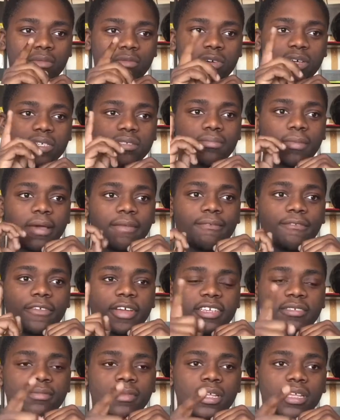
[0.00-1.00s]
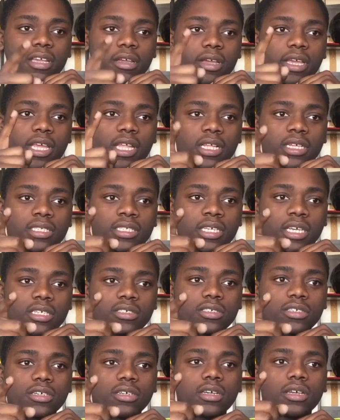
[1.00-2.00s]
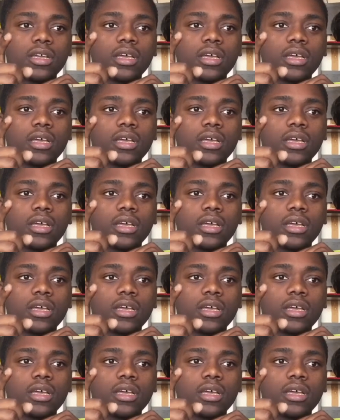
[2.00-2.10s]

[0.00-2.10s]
was my freshman year English teacher.